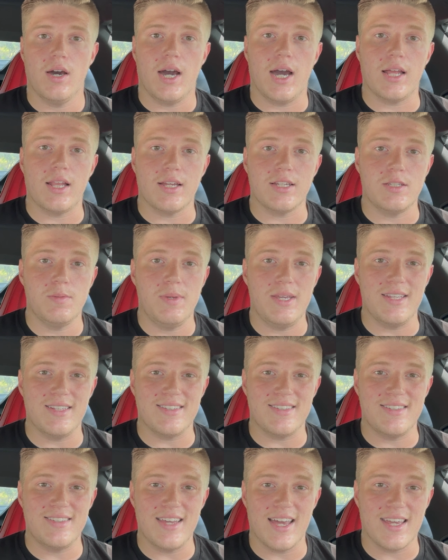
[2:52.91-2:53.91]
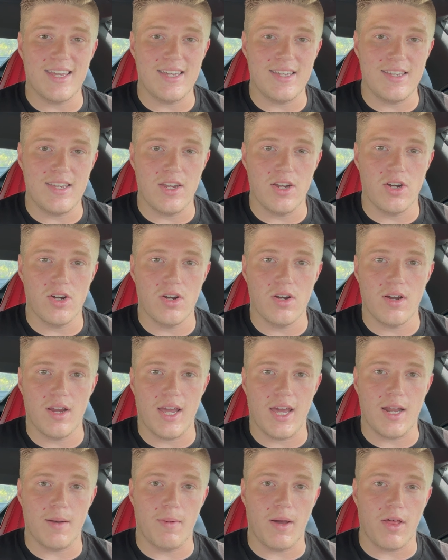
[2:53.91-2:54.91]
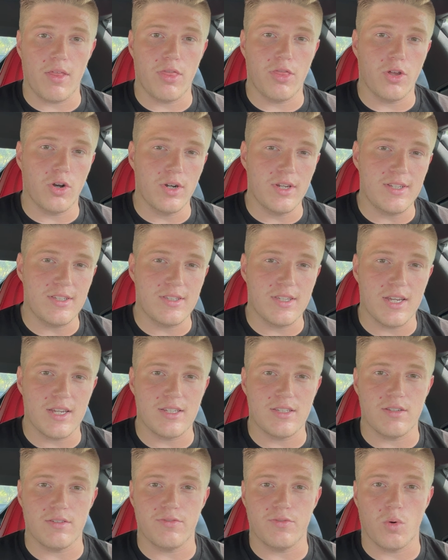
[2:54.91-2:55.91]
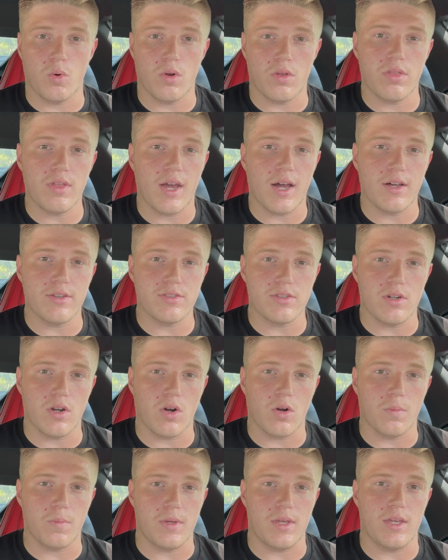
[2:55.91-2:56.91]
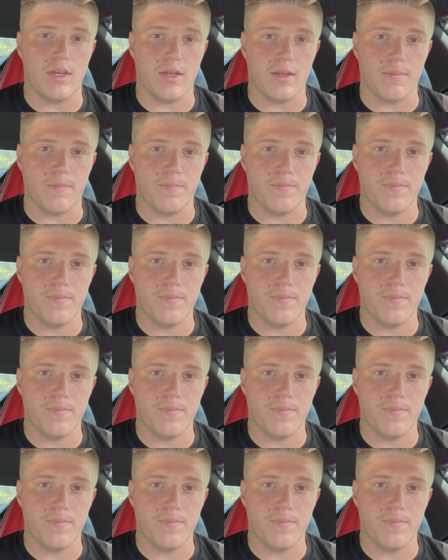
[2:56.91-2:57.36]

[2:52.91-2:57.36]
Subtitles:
I like to be in second gear at about 36 to 4,000 RPM.